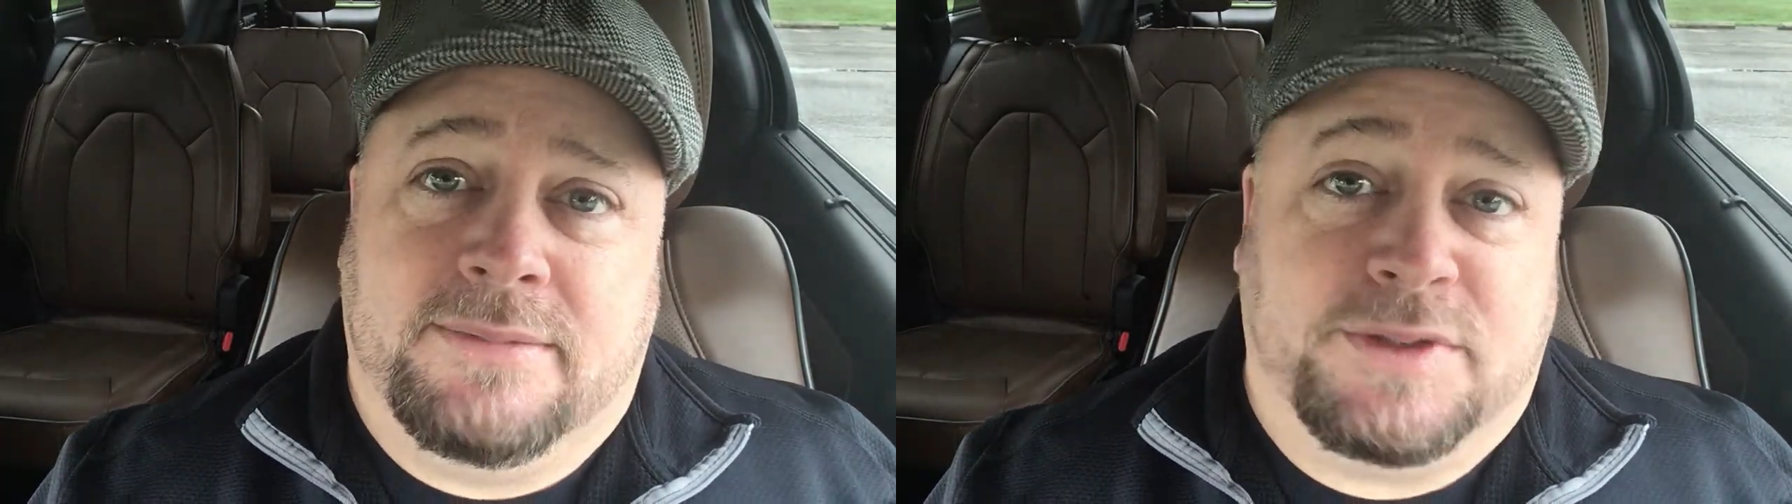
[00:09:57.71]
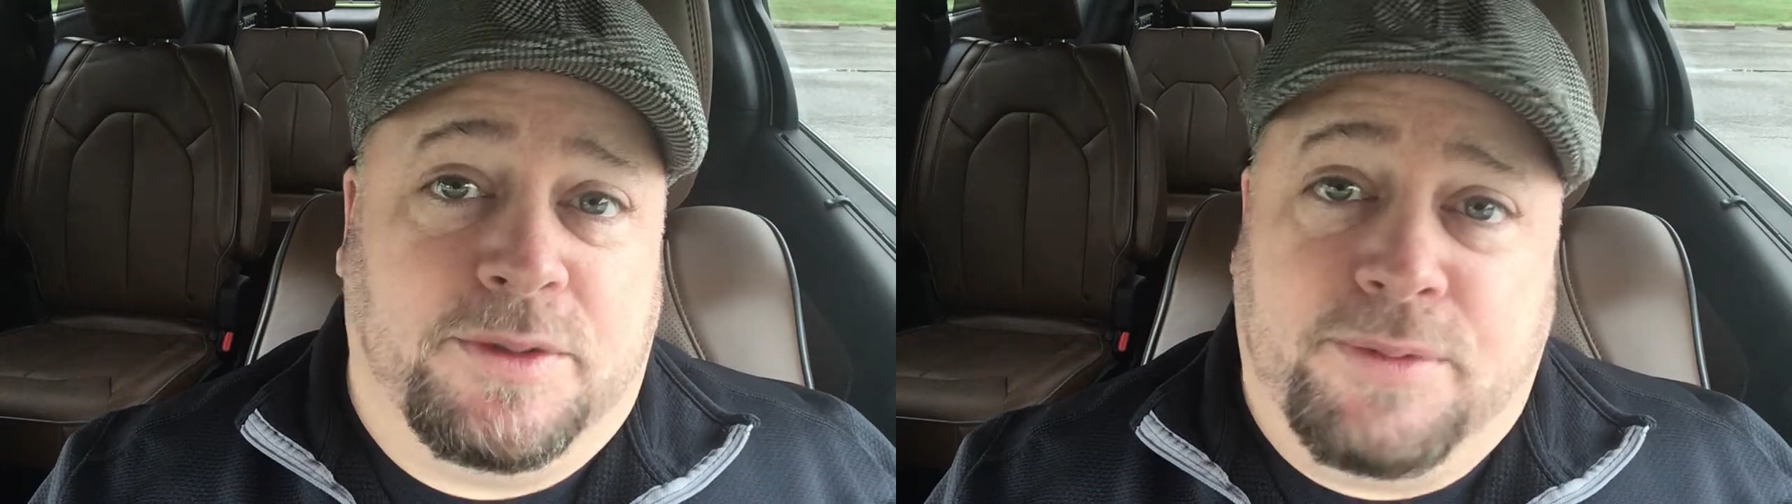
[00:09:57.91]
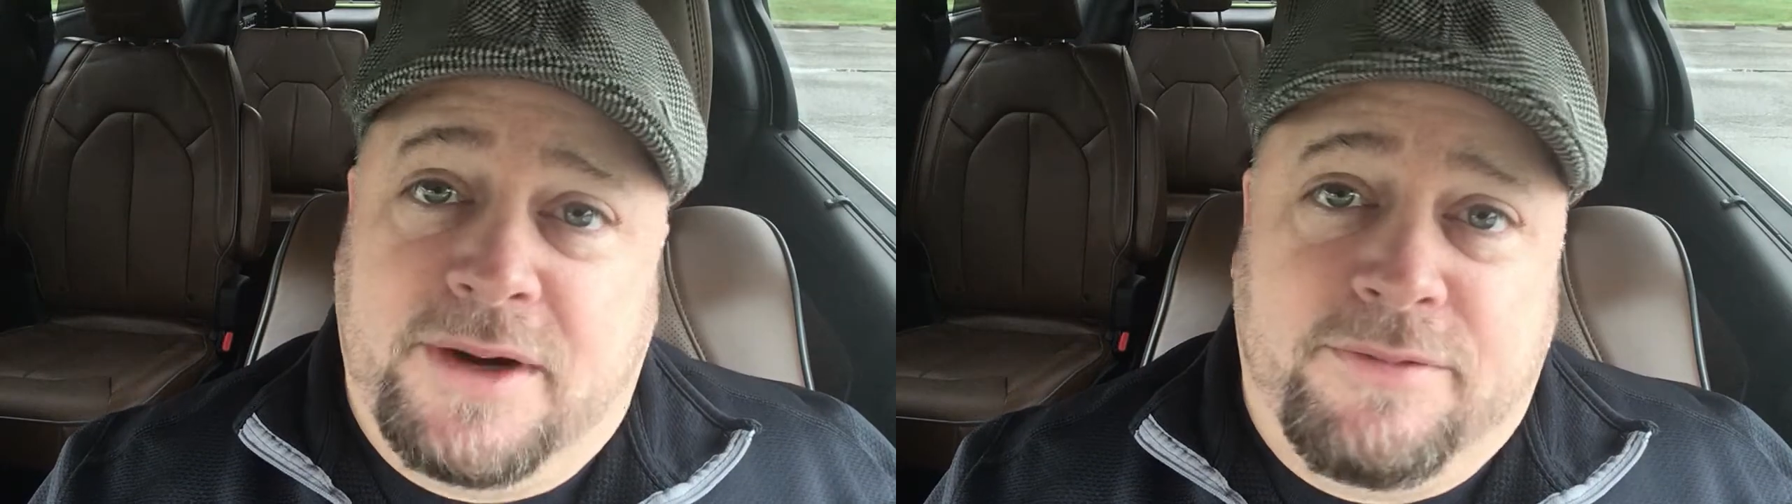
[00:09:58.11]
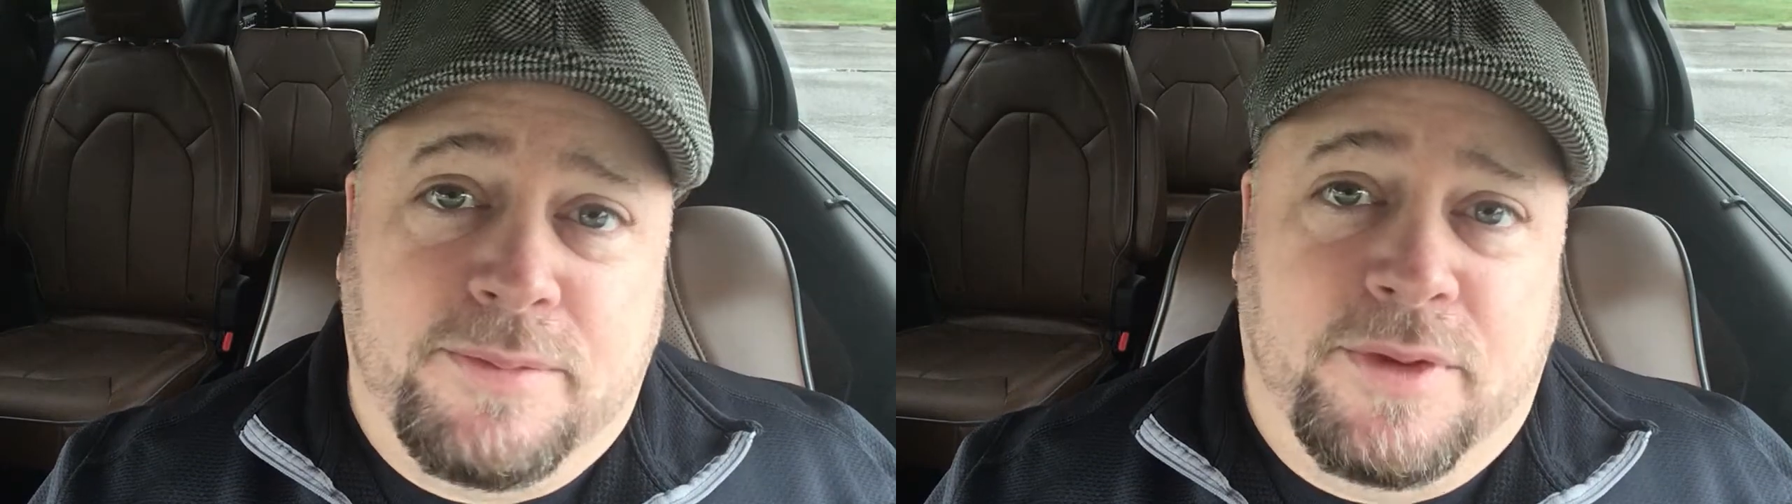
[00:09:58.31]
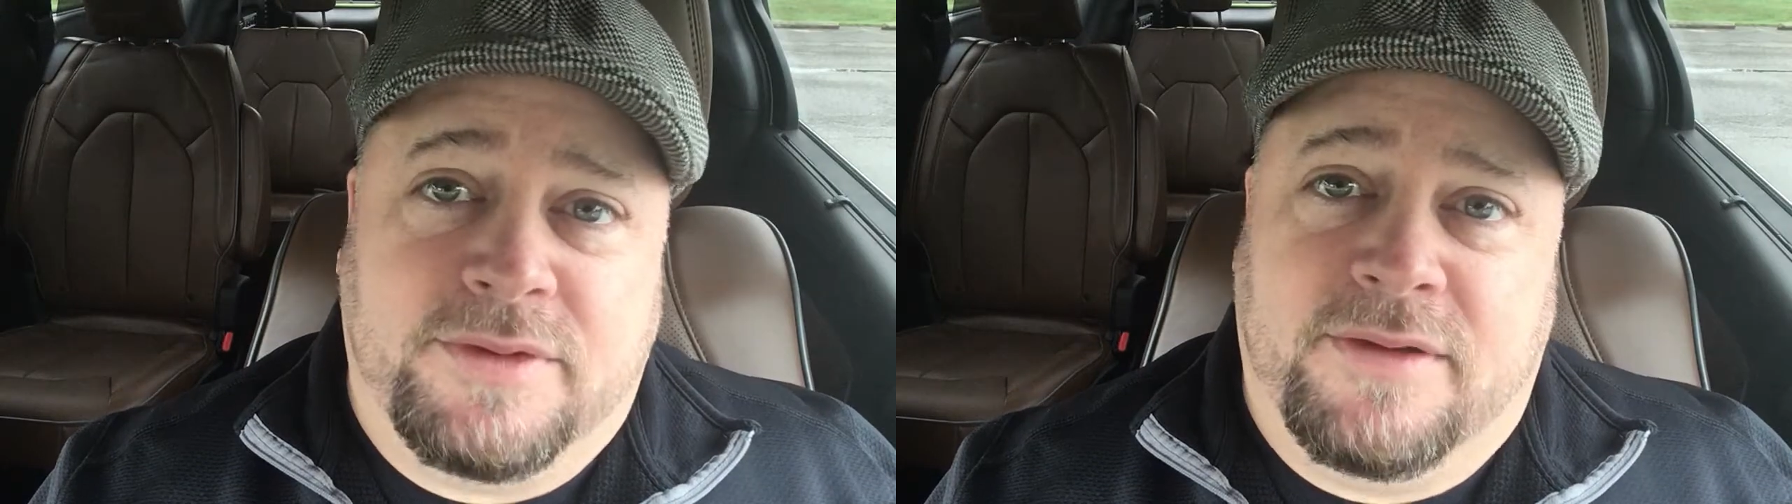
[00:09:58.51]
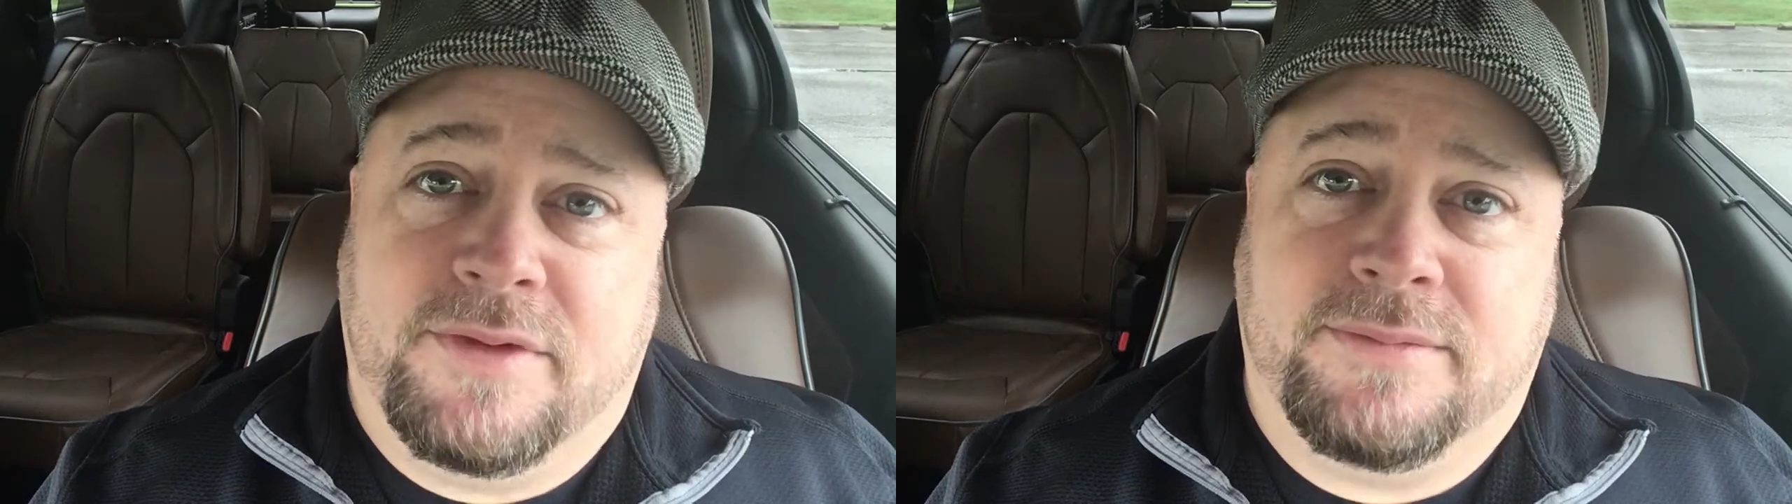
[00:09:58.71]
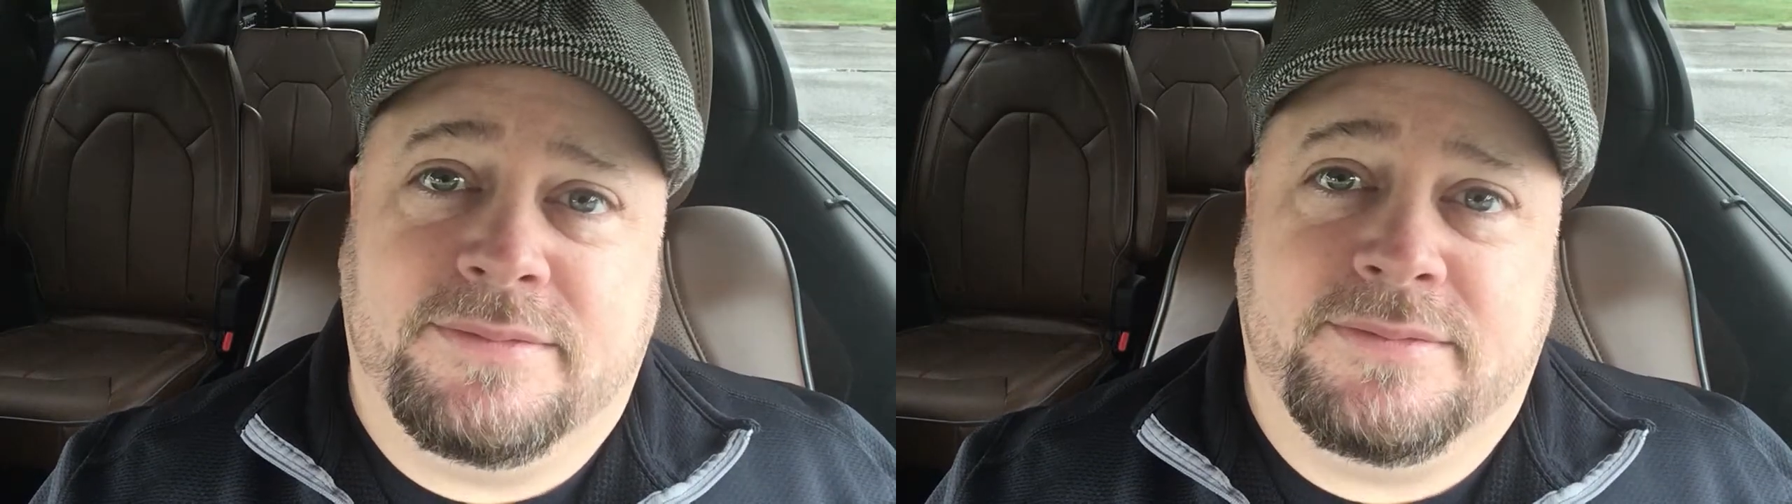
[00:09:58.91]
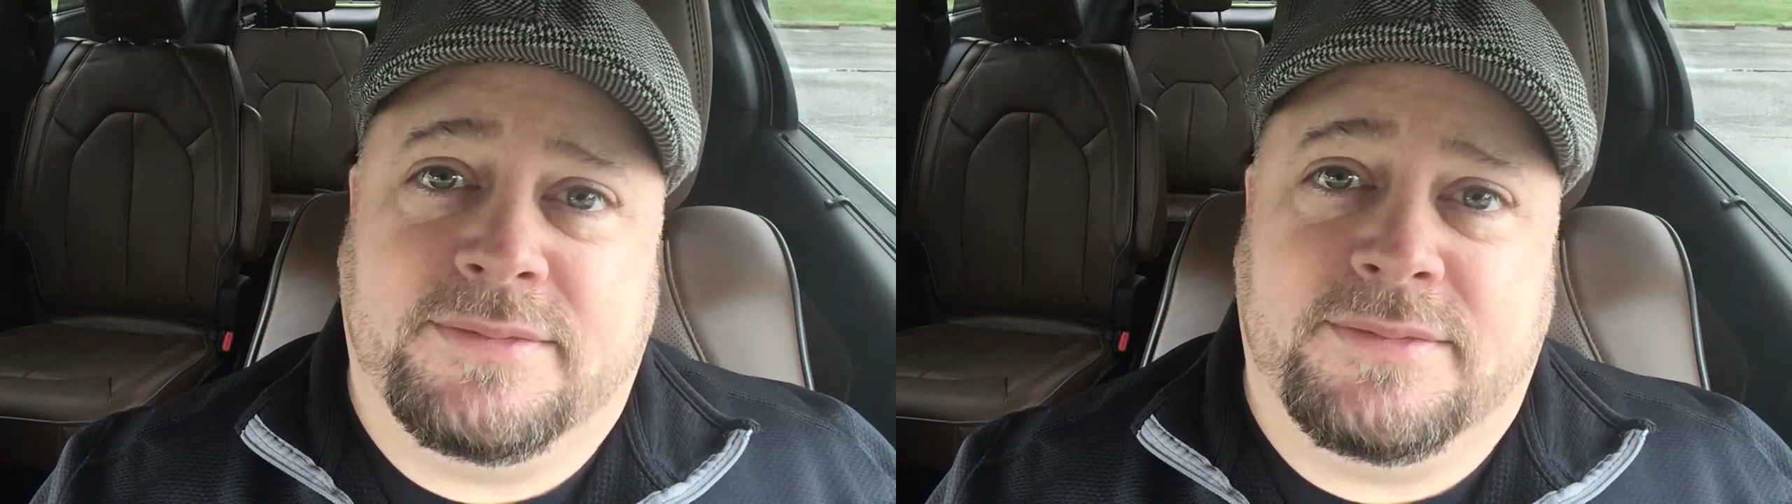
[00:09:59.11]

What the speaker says: Still praying for both of them.